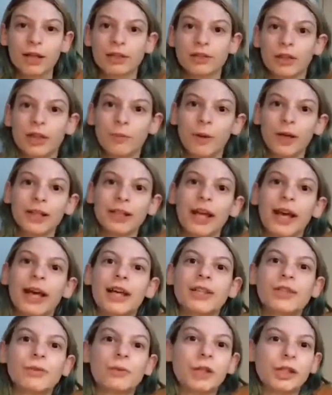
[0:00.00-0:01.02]
So I went
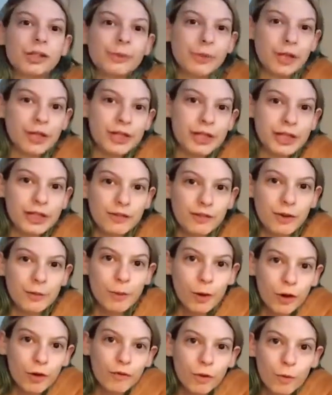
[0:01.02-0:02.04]
as Witch Mercy from
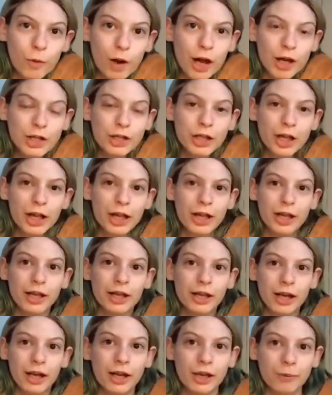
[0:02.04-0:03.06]
Overwatch,
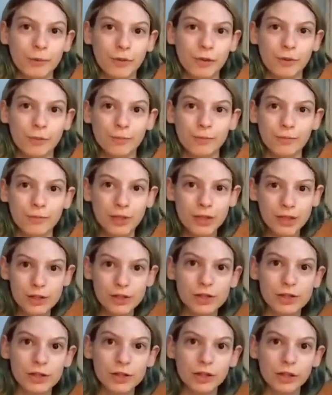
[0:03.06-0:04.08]
and I will
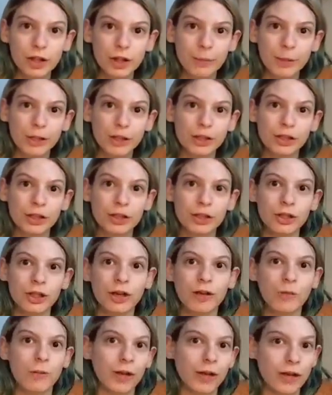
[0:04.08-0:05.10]
insert a picture
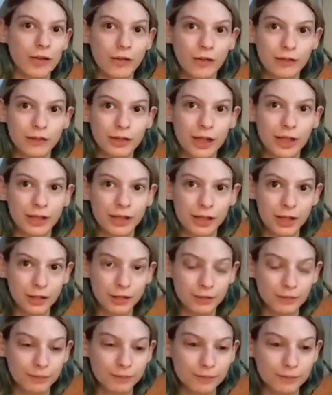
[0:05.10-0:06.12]
of what I looked like
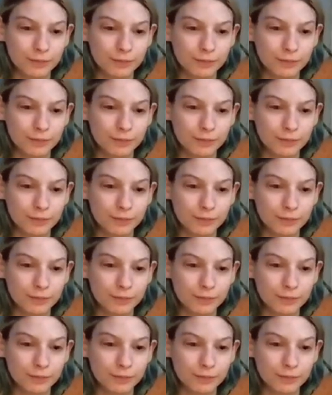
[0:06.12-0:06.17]
here.